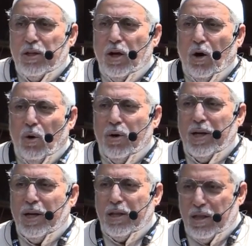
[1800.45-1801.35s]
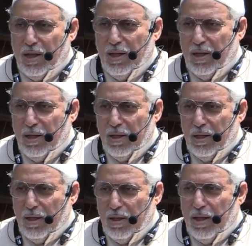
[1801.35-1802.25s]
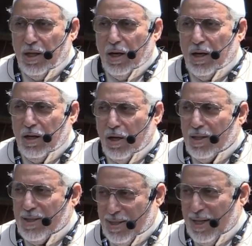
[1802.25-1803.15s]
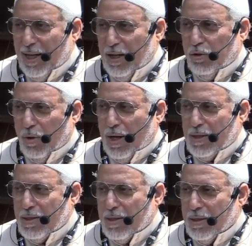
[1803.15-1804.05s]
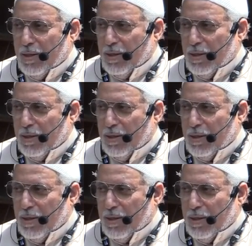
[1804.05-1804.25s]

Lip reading: The only thing they are not saying to us